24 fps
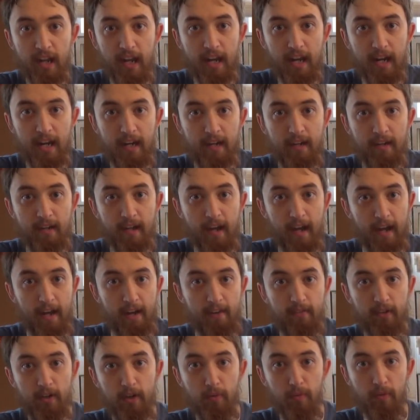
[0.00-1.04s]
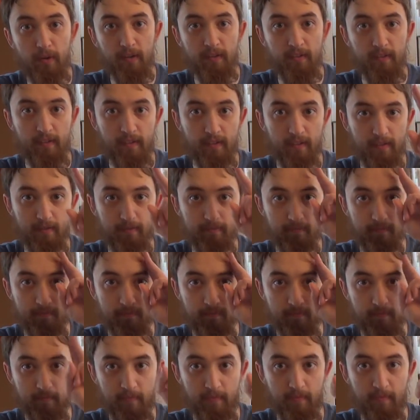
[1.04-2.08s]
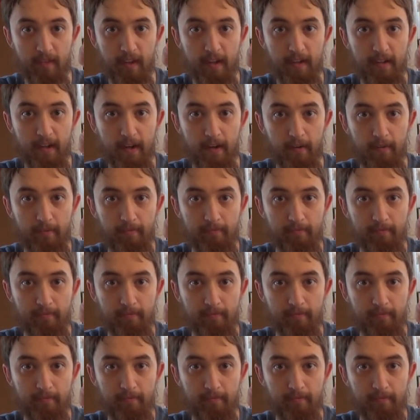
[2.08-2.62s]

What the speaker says: and have a good one. Take care.